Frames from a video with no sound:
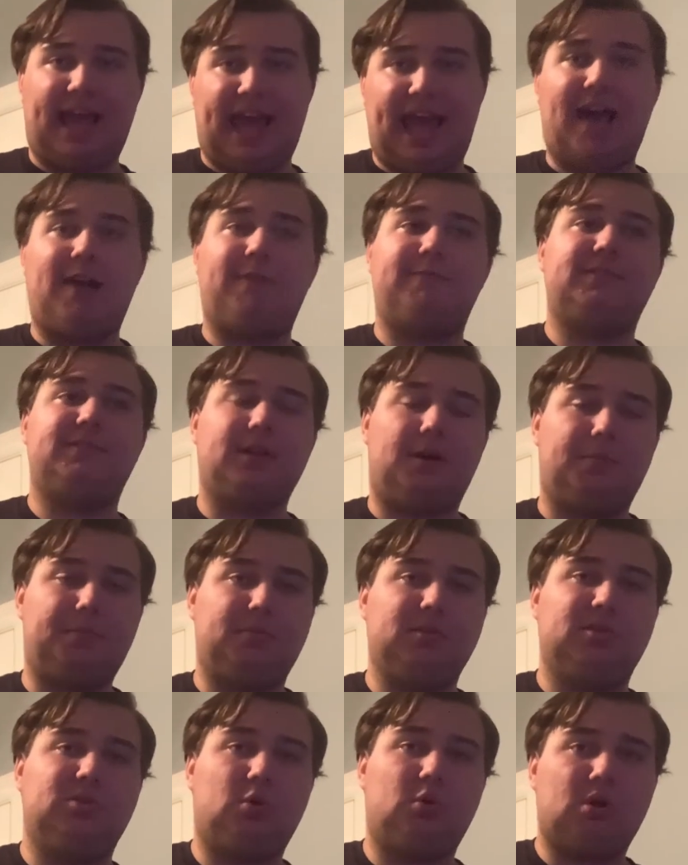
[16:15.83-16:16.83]
have
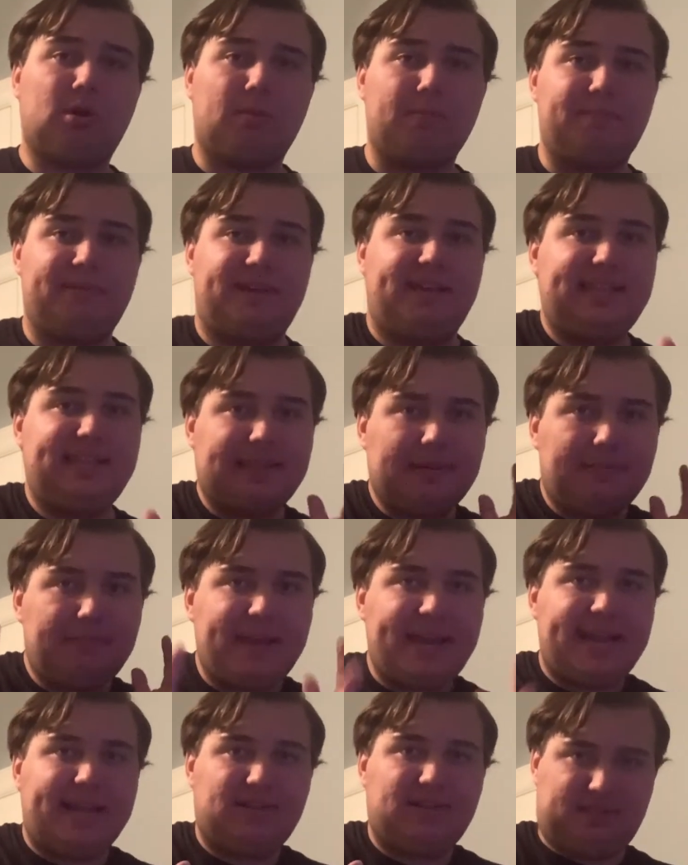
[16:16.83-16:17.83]
Dumbledore be the
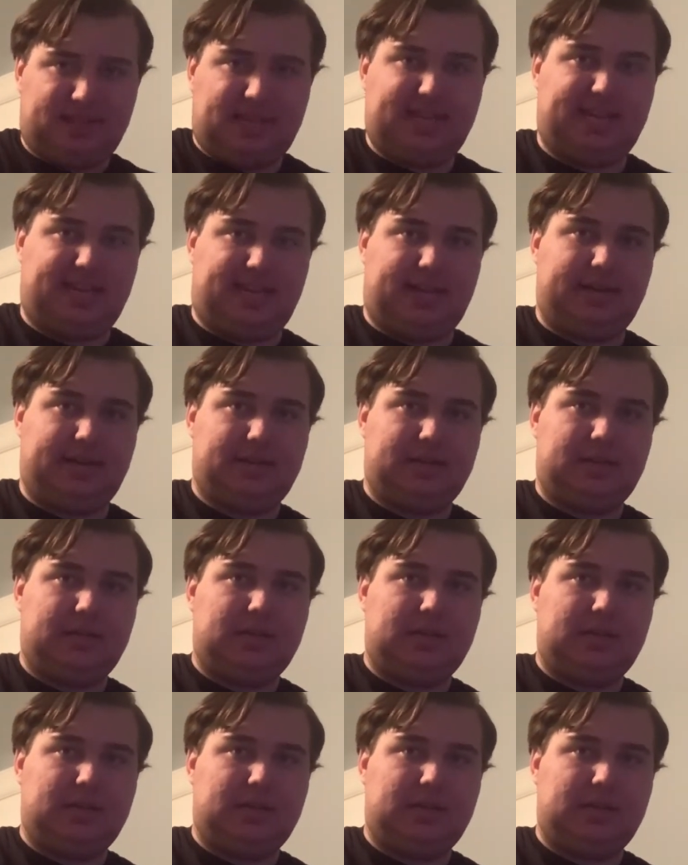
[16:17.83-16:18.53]
main lead